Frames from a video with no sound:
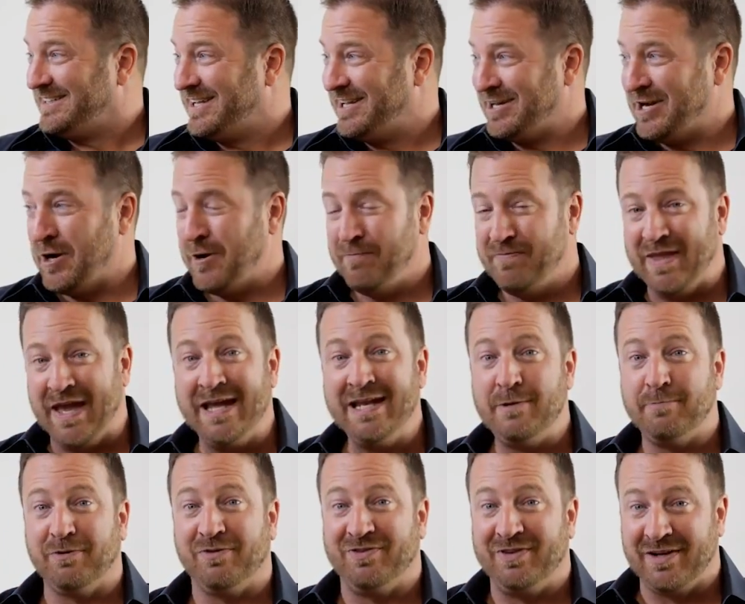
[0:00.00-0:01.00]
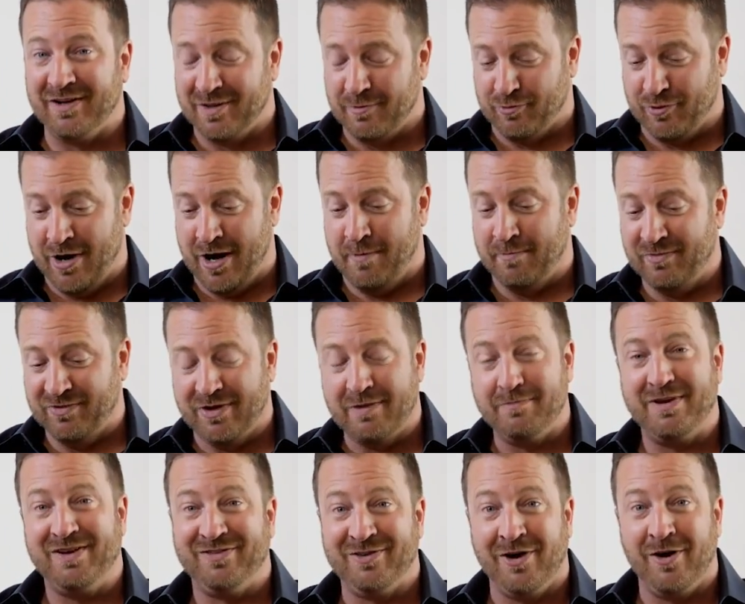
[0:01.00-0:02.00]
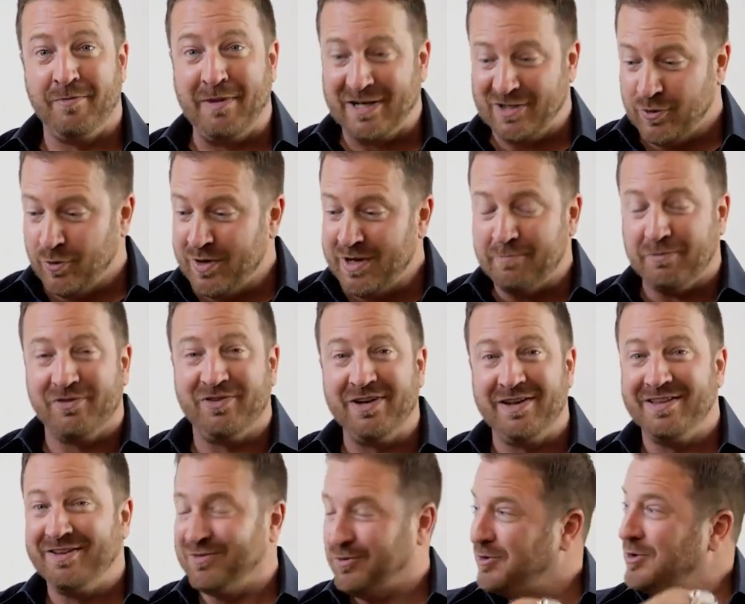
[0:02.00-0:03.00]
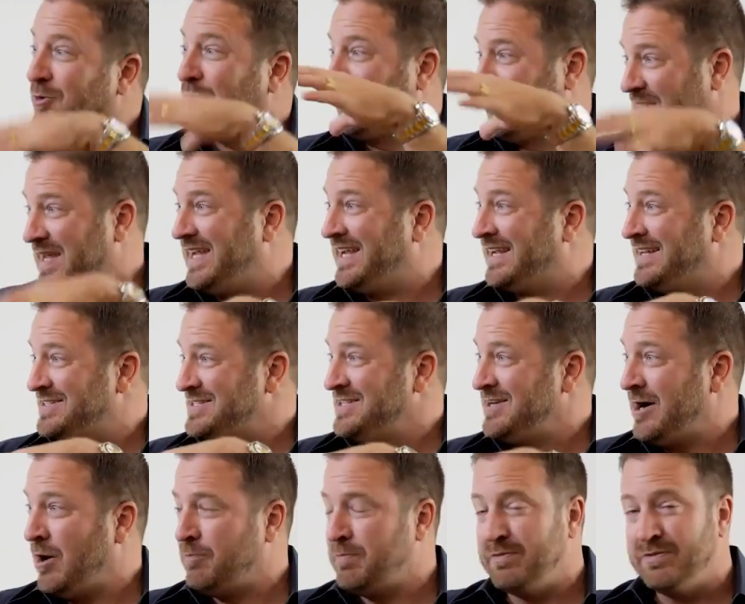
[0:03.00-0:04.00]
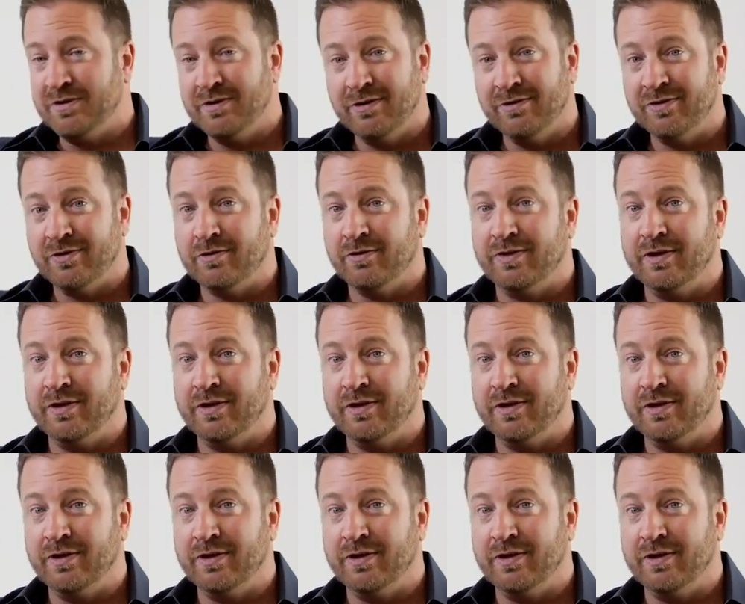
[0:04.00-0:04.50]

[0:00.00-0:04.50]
80% of the problems can be solved by 20% of these little things, and you help them do those little